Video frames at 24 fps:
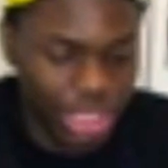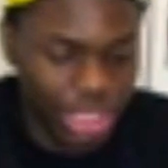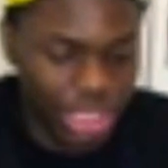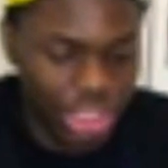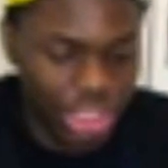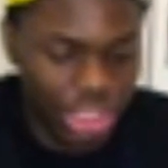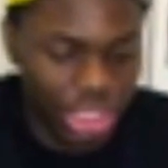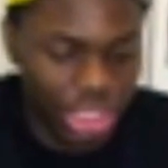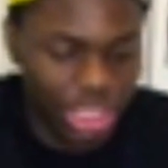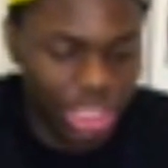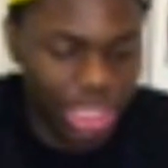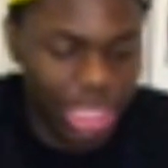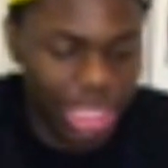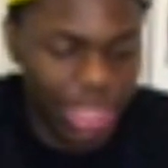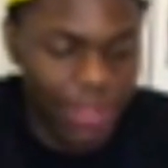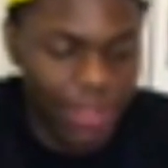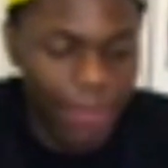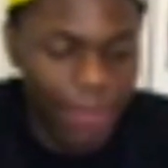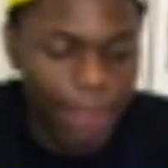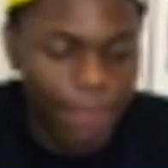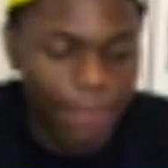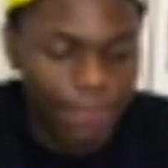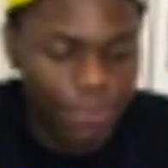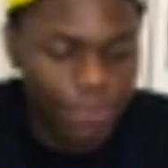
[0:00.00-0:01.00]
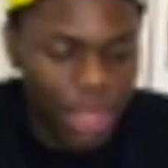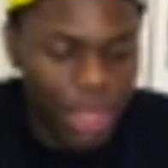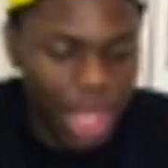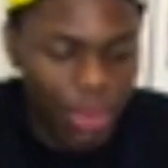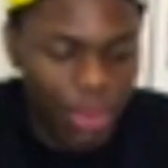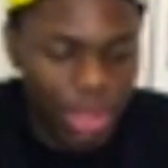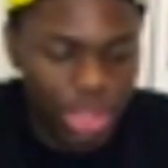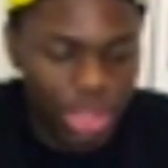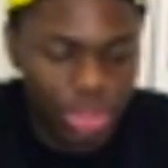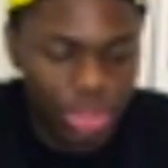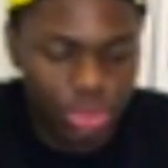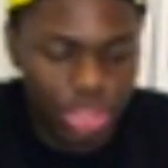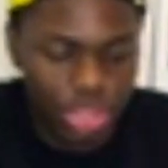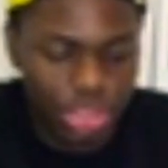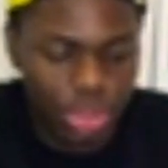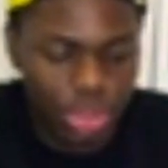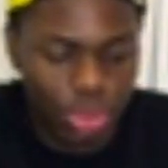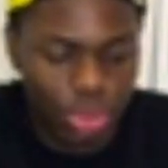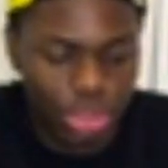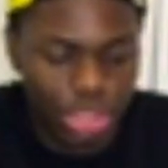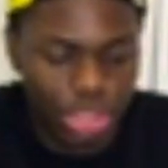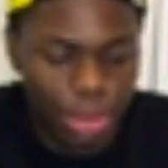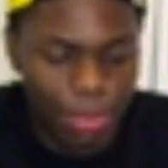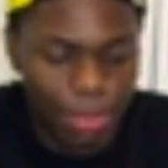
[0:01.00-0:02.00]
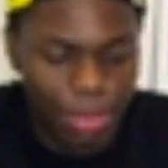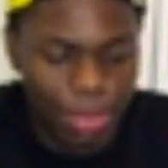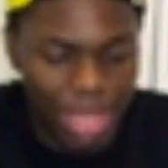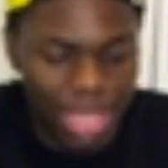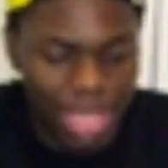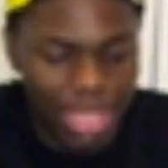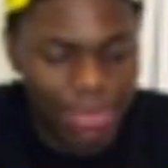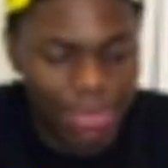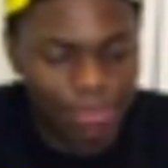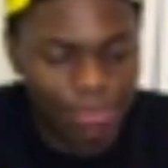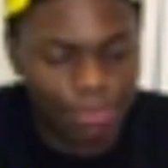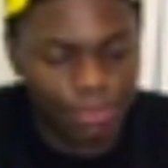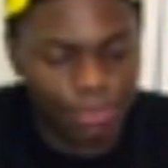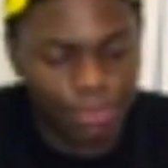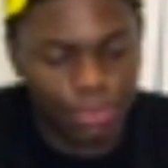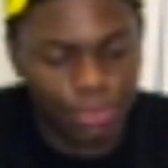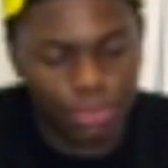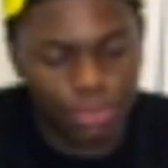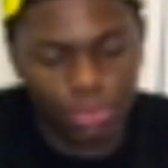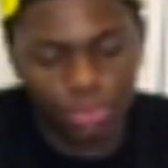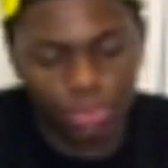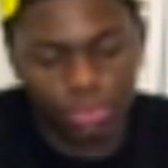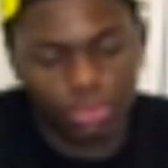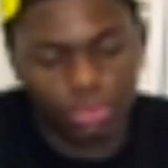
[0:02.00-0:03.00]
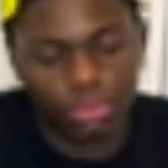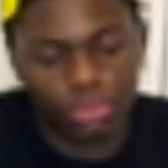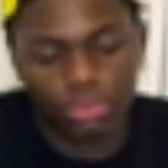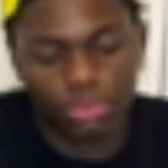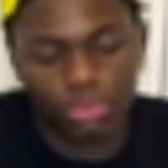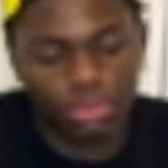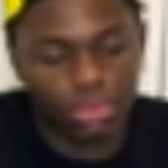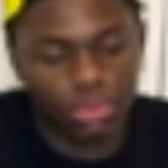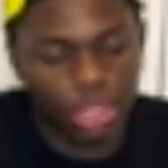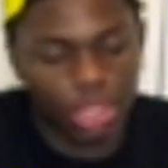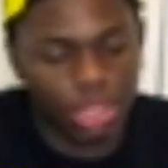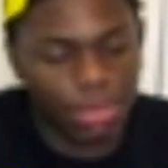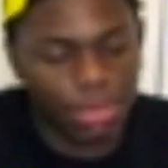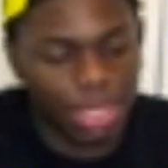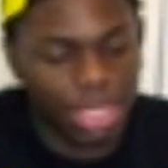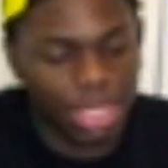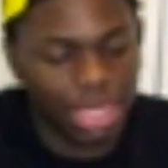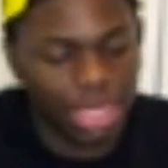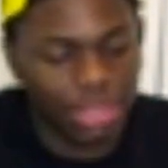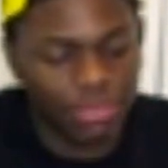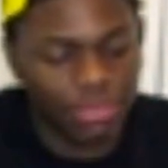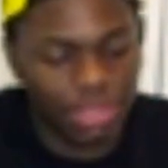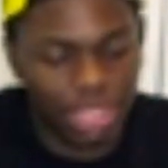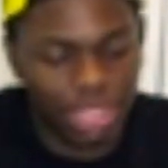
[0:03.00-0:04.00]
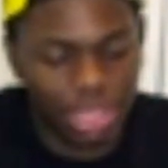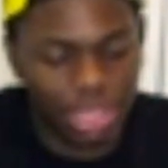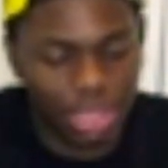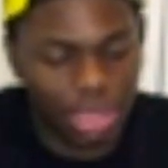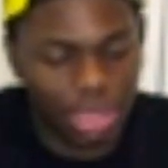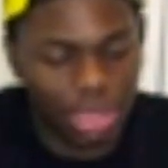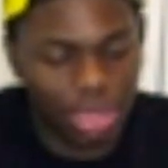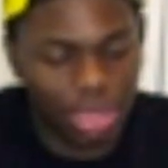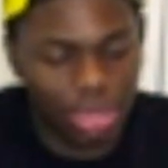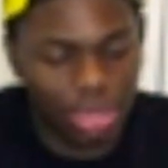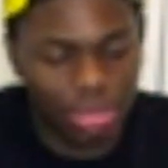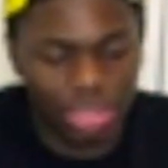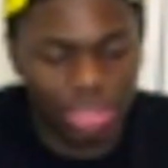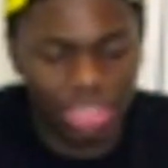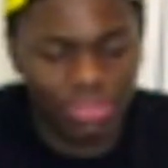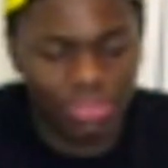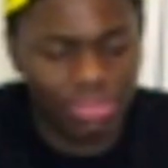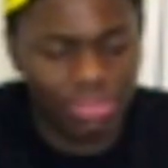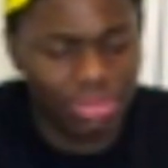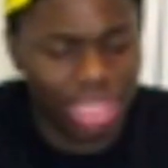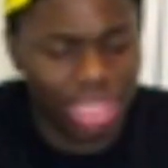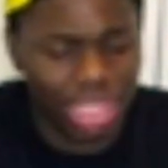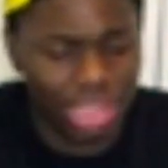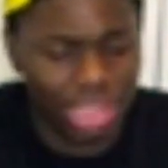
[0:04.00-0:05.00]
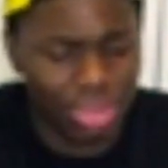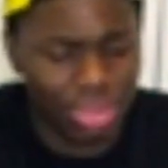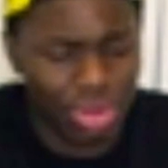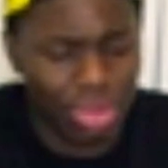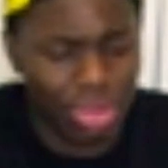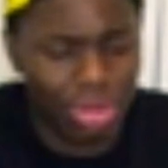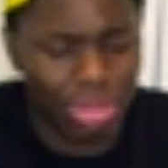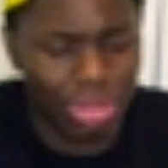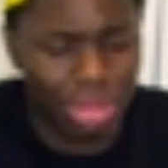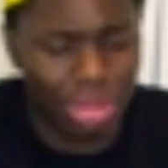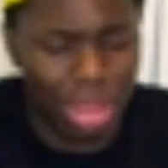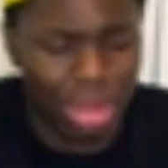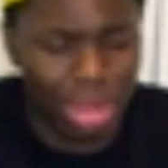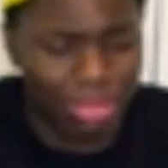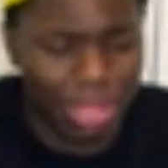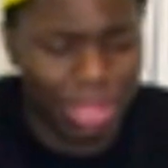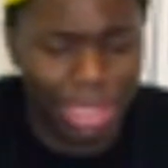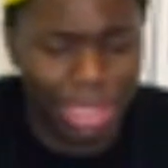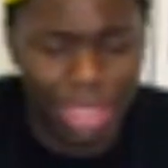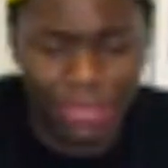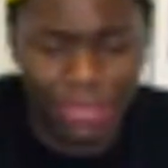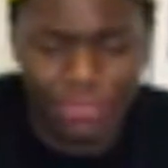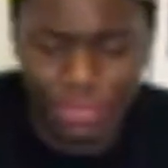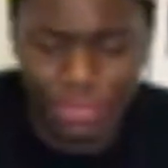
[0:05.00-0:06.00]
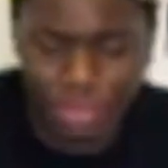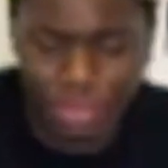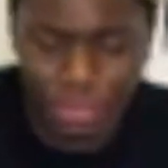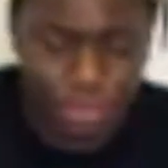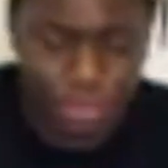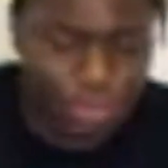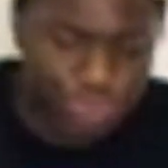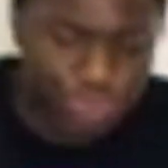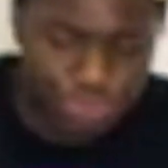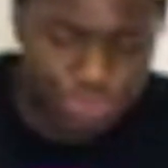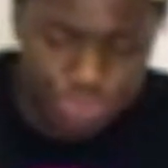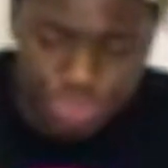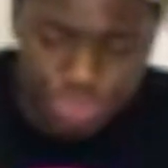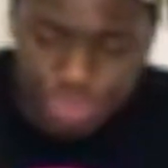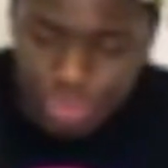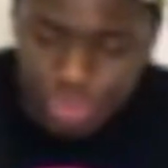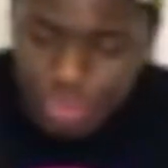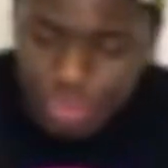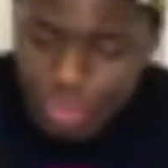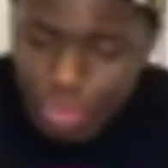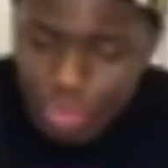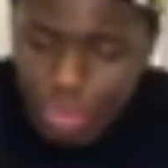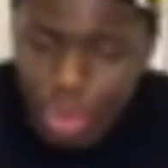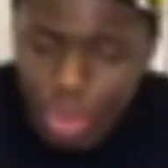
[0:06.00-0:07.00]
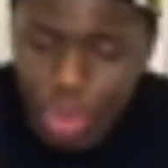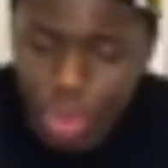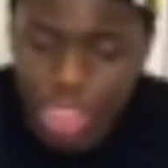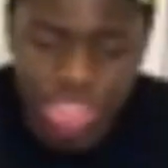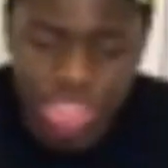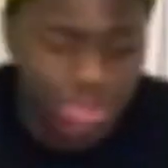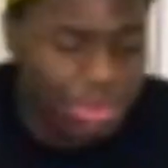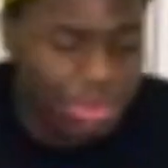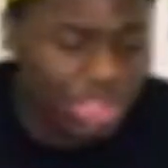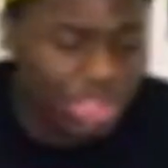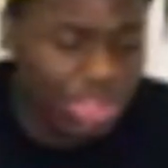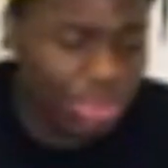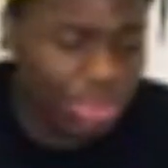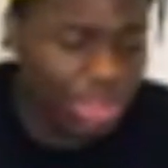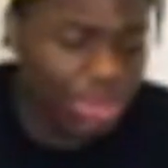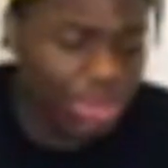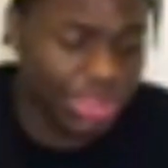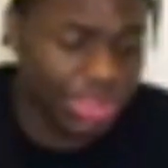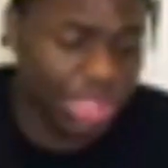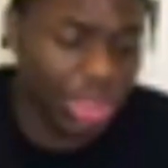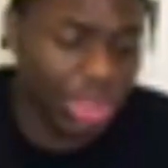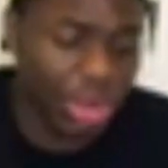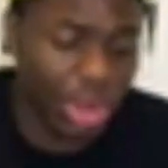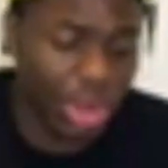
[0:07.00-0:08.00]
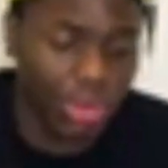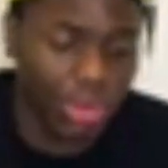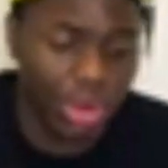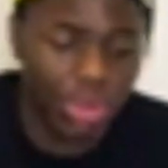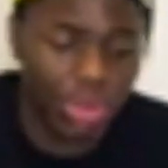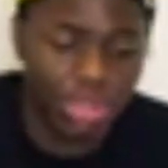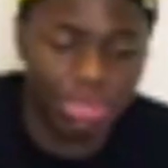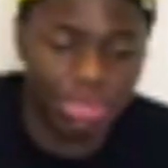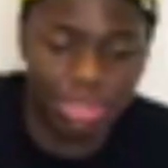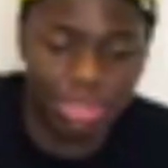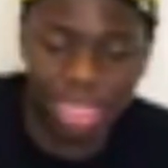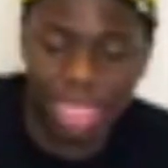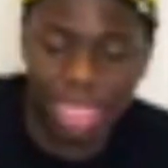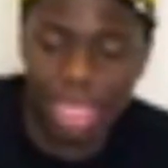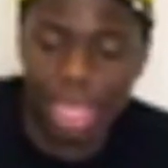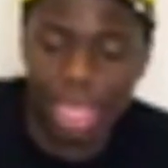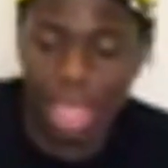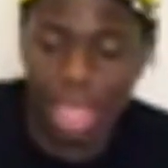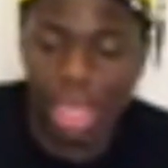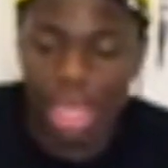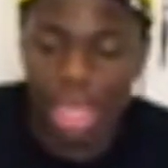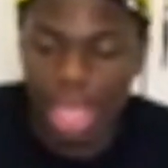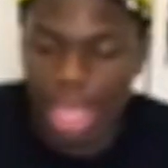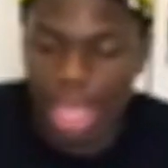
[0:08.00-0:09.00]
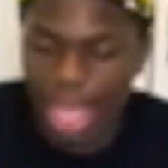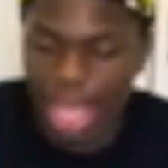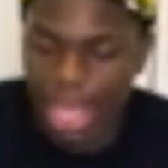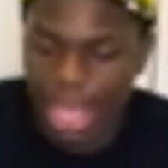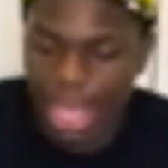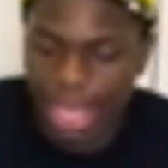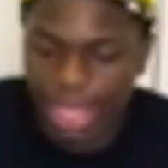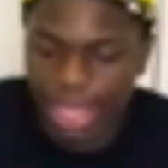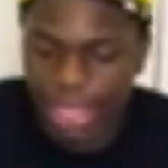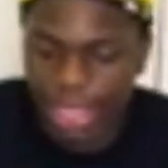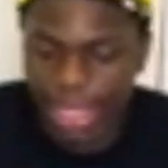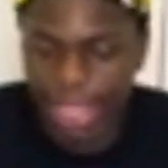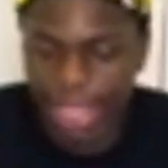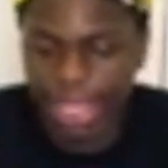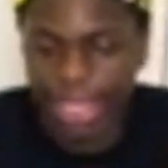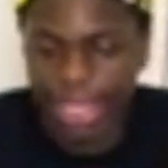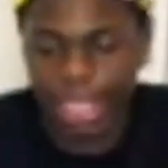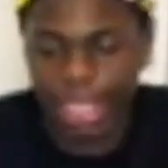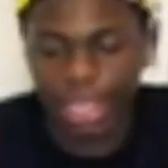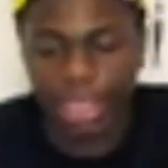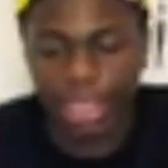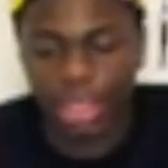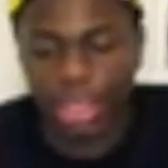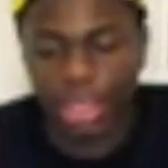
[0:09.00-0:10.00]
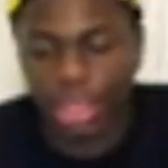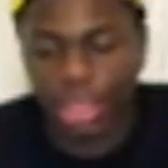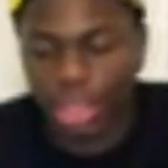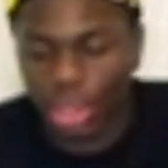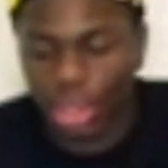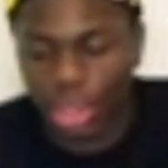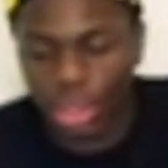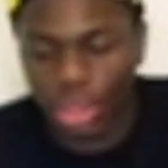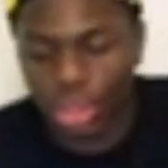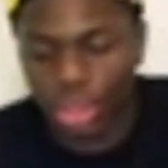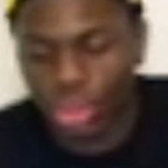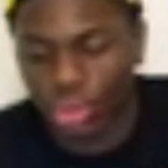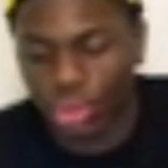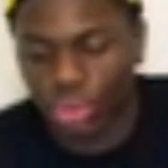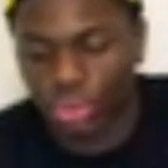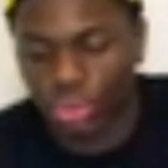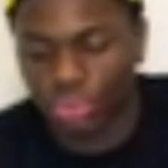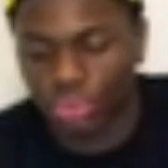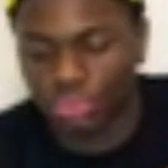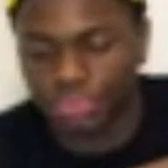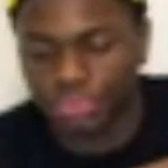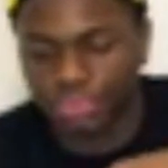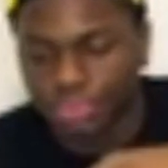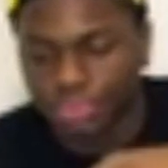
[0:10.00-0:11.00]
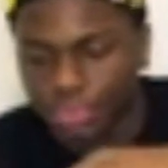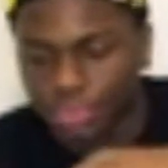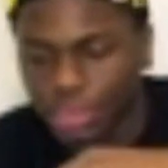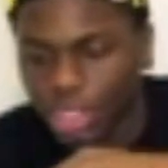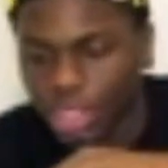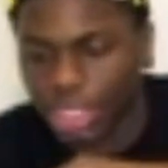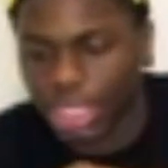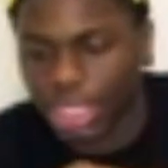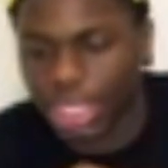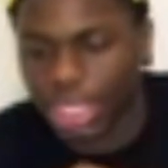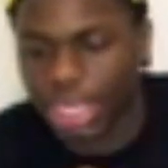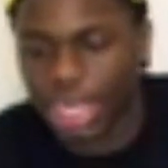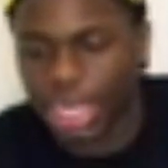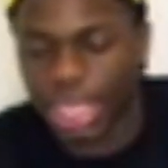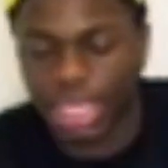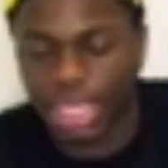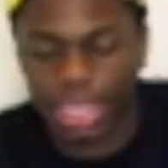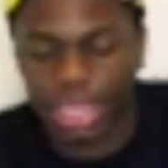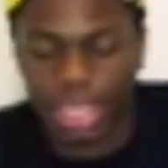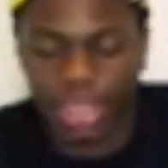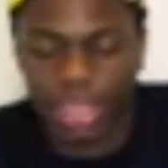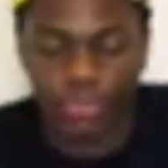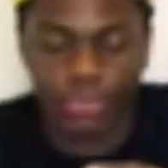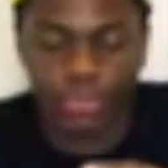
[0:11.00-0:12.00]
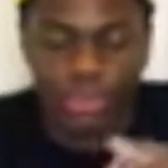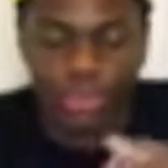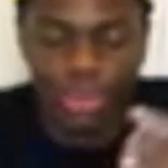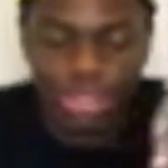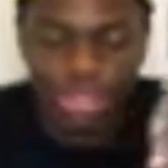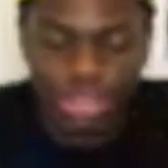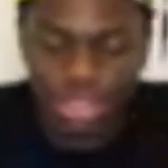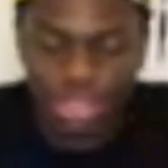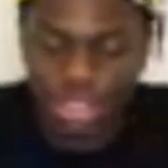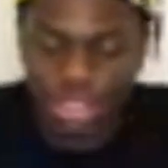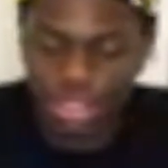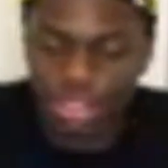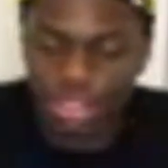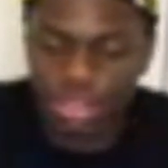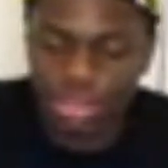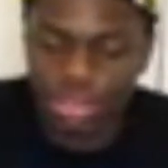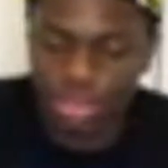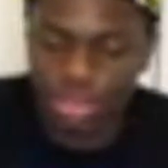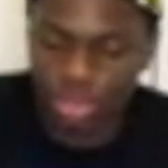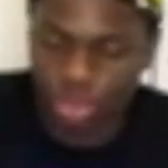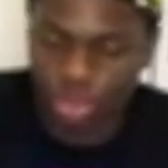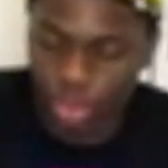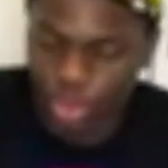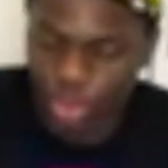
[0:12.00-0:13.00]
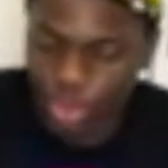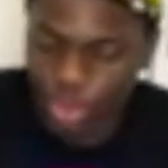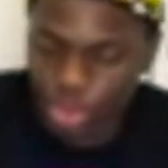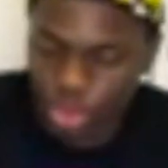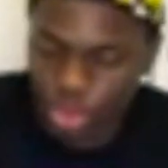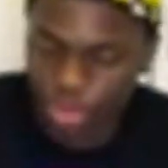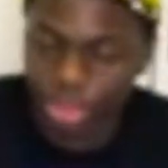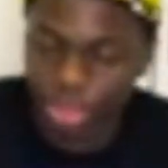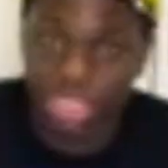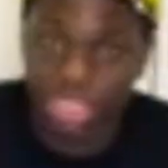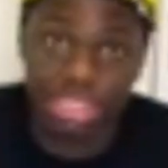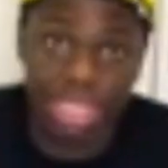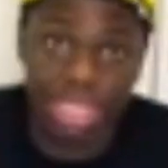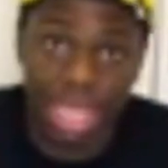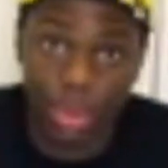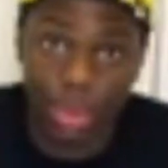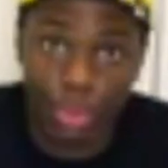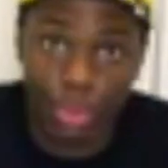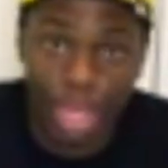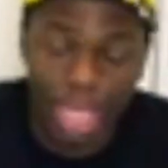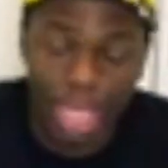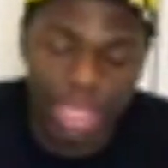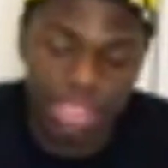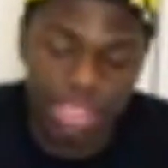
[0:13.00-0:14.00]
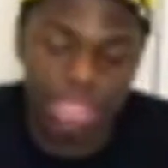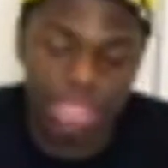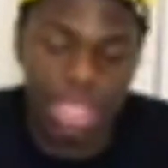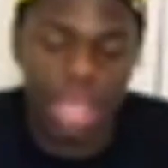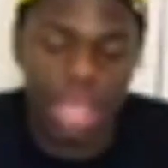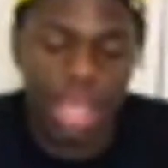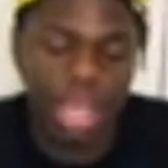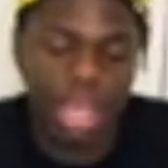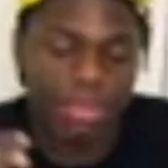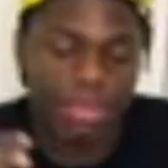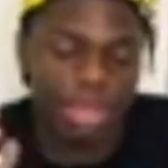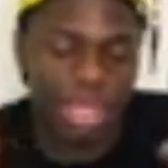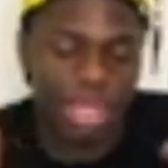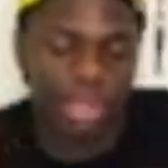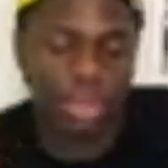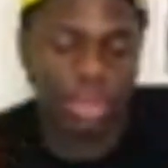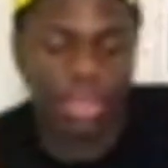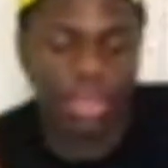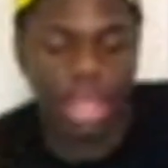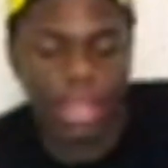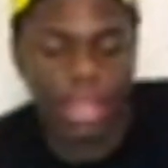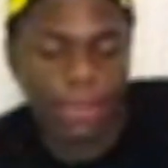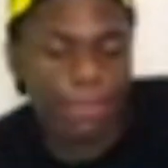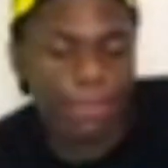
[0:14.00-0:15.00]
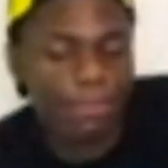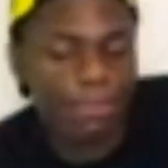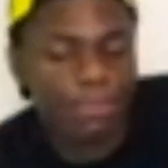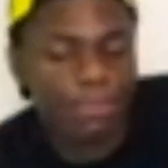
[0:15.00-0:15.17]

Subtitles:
eat chicken. Like, I went through this whole debate in the beginning of the year, even, like, throughout a lot of my life, too. Because especially when I was younger, I would always be like, hey, like, oh, can I, like, if we went to a place to get wings, I'd be like, okay,